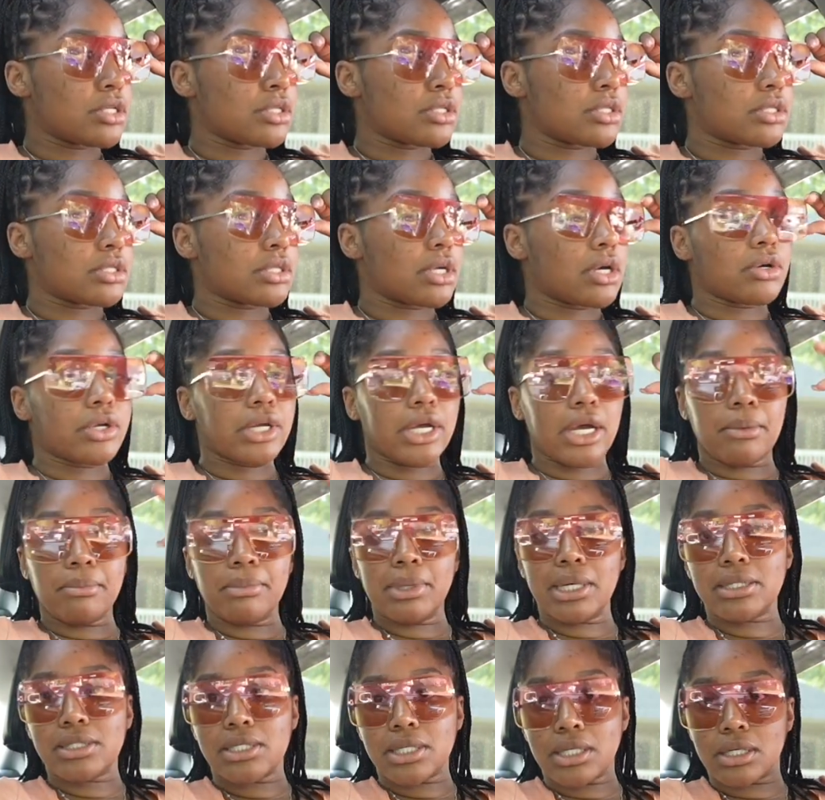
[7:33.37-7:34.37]
So yeah, I'm
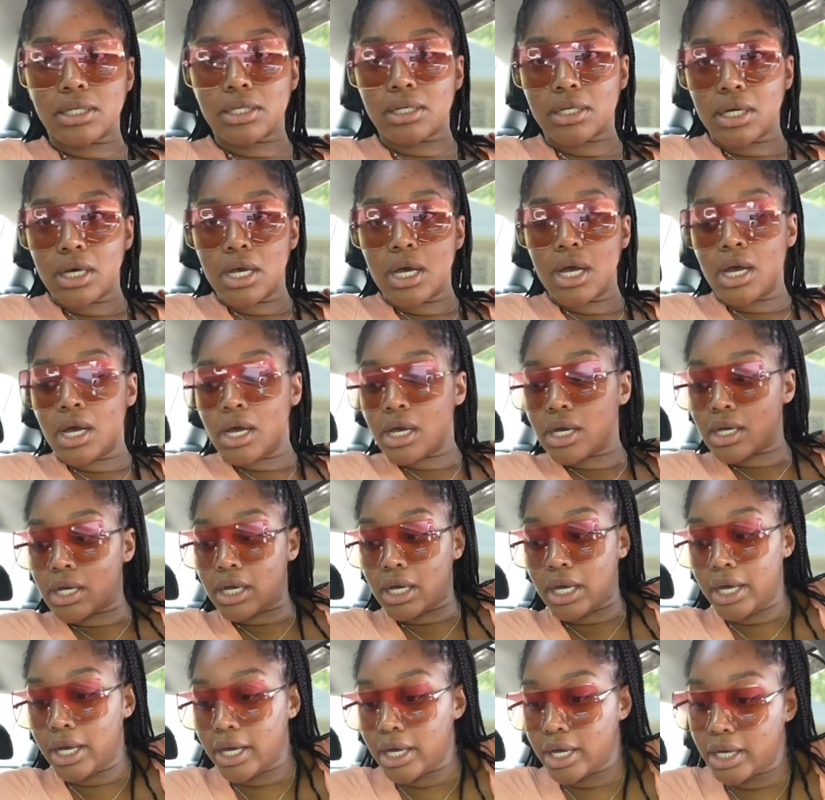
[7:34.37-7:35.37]
about to
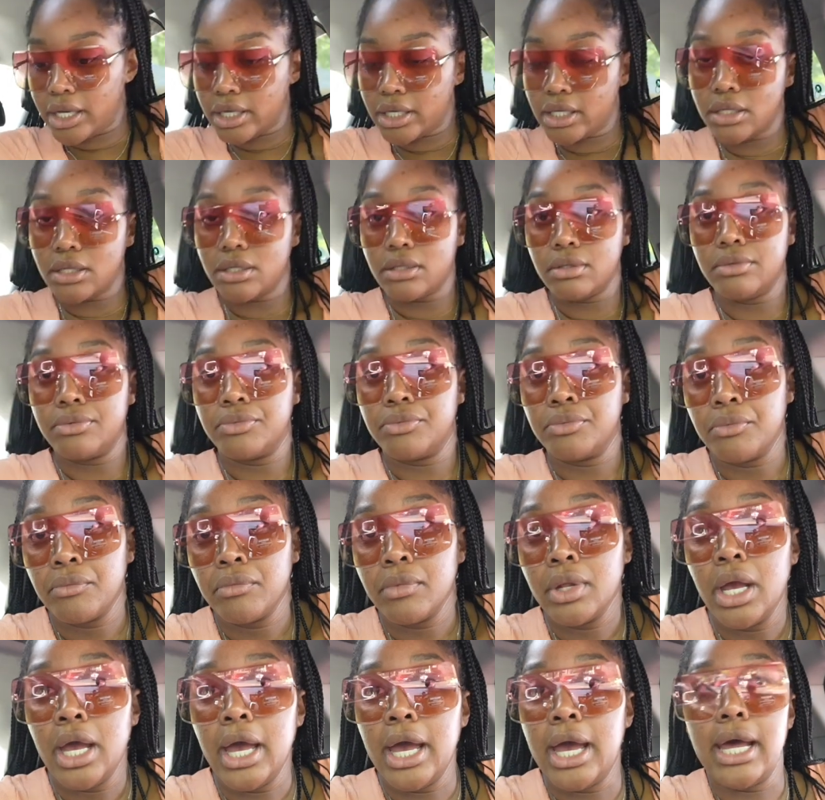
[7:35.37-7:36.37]
go ahead and
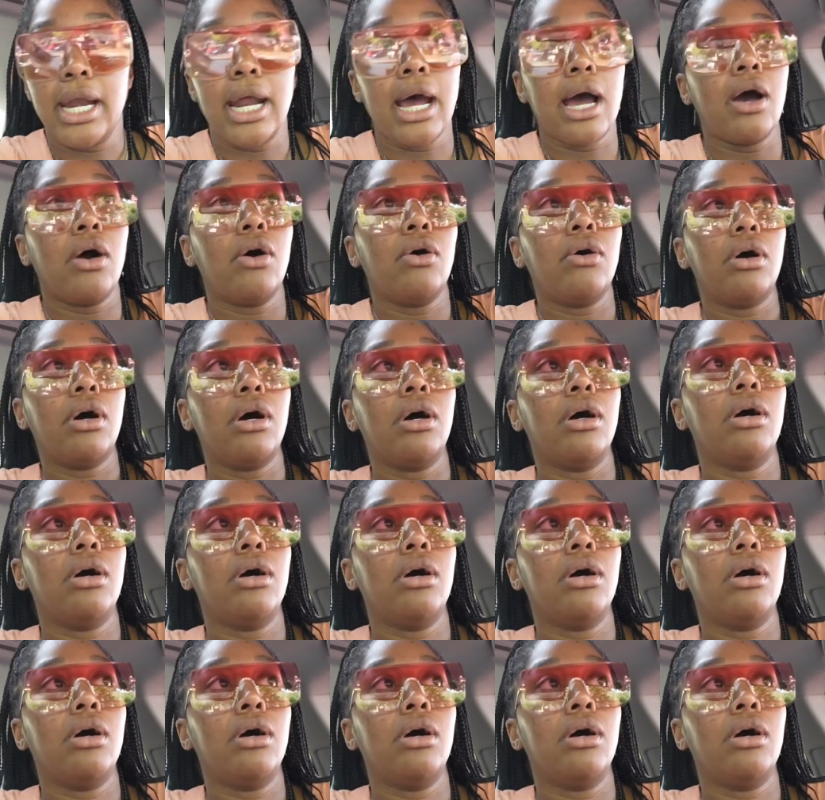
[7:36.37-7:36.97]
head out.